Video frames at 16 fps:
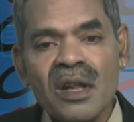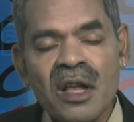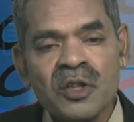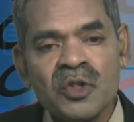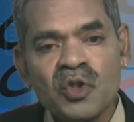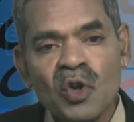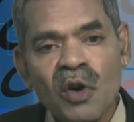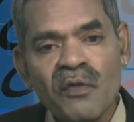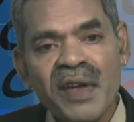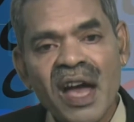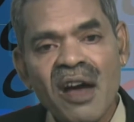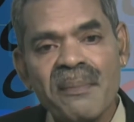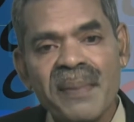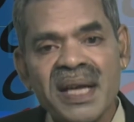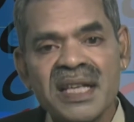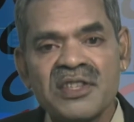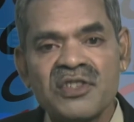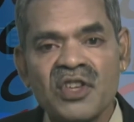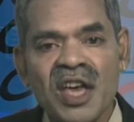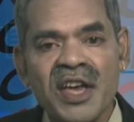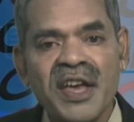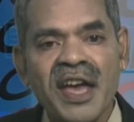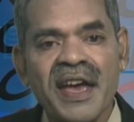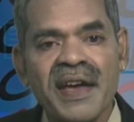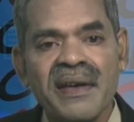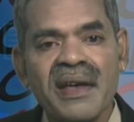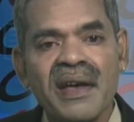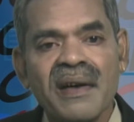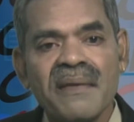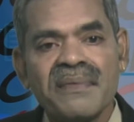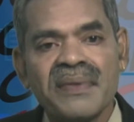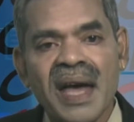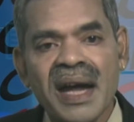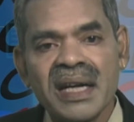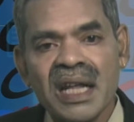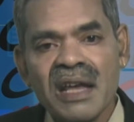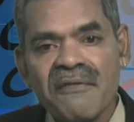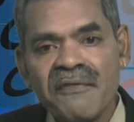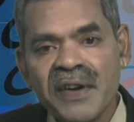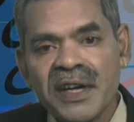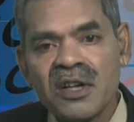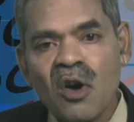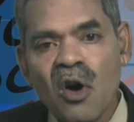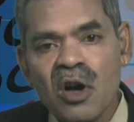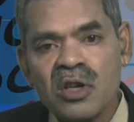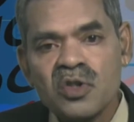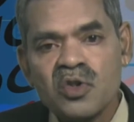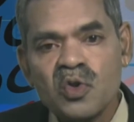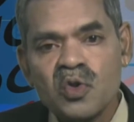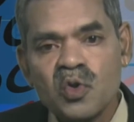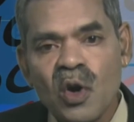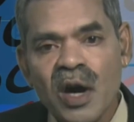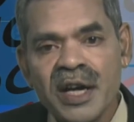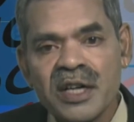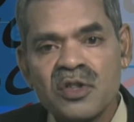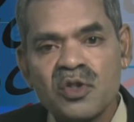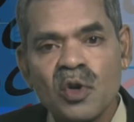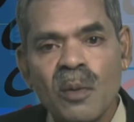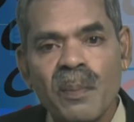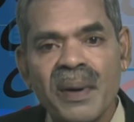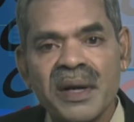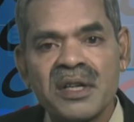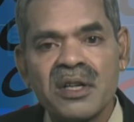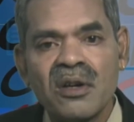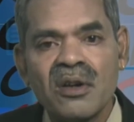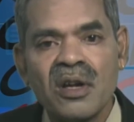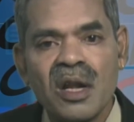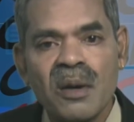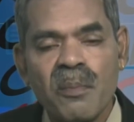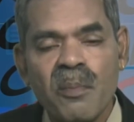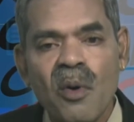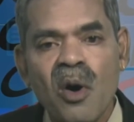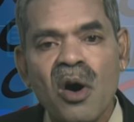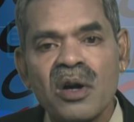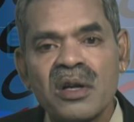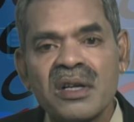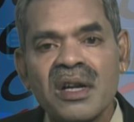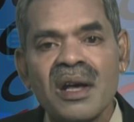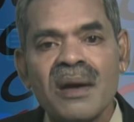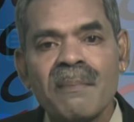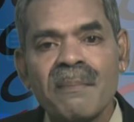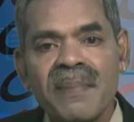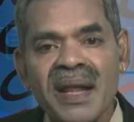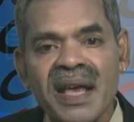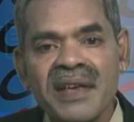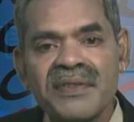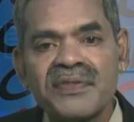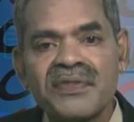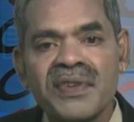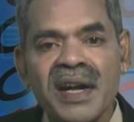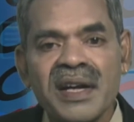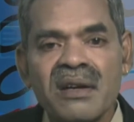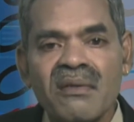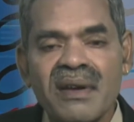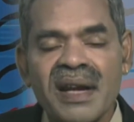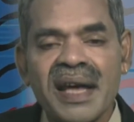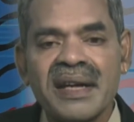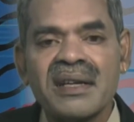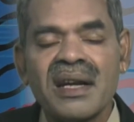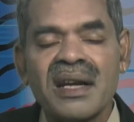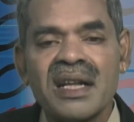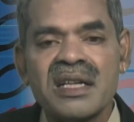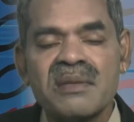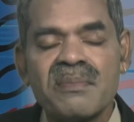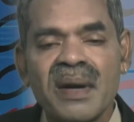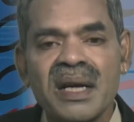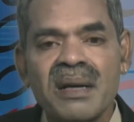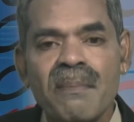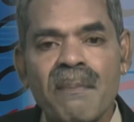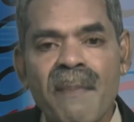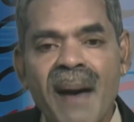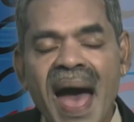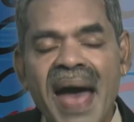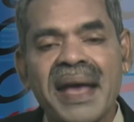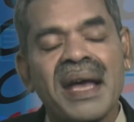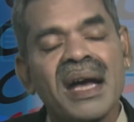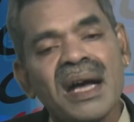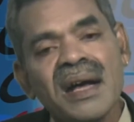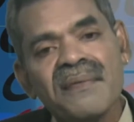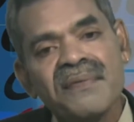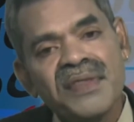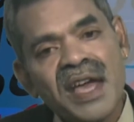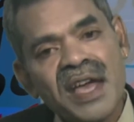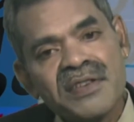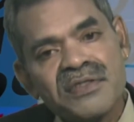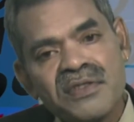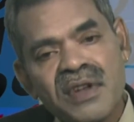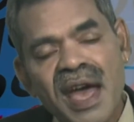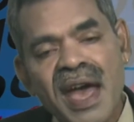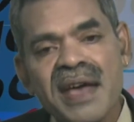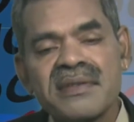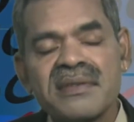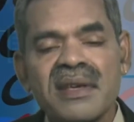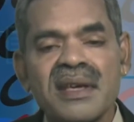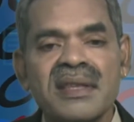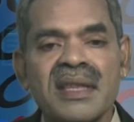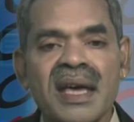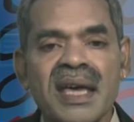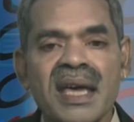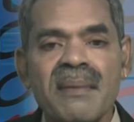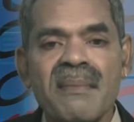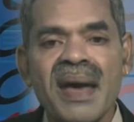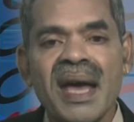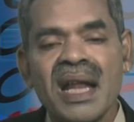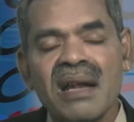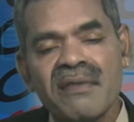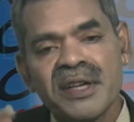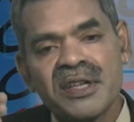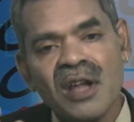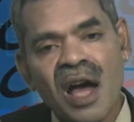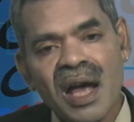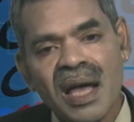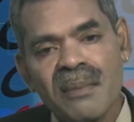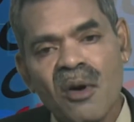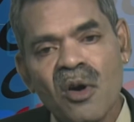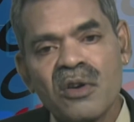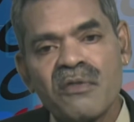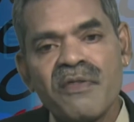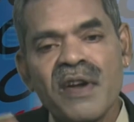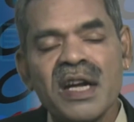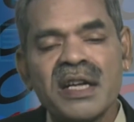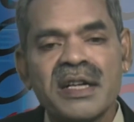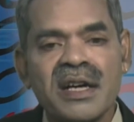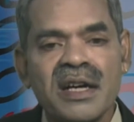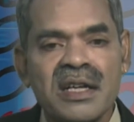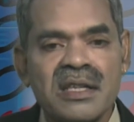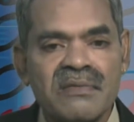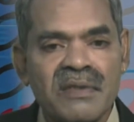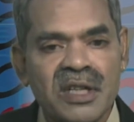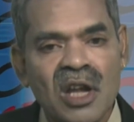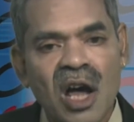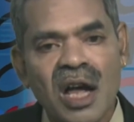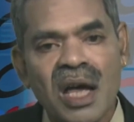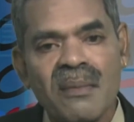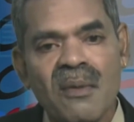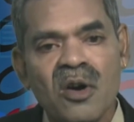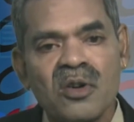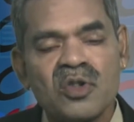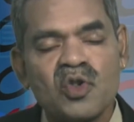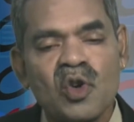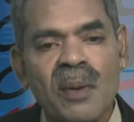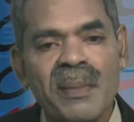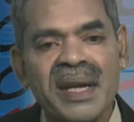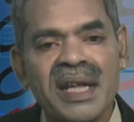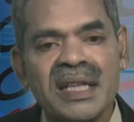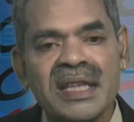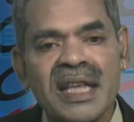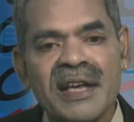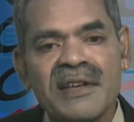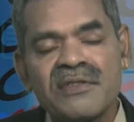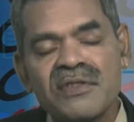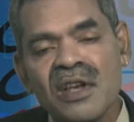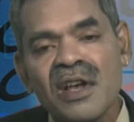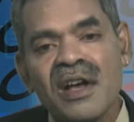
So, we have been seeking that if it goes to so and so particular port, please send one acknowledgement back. These days in the email we talk about filters, we talk about so many things,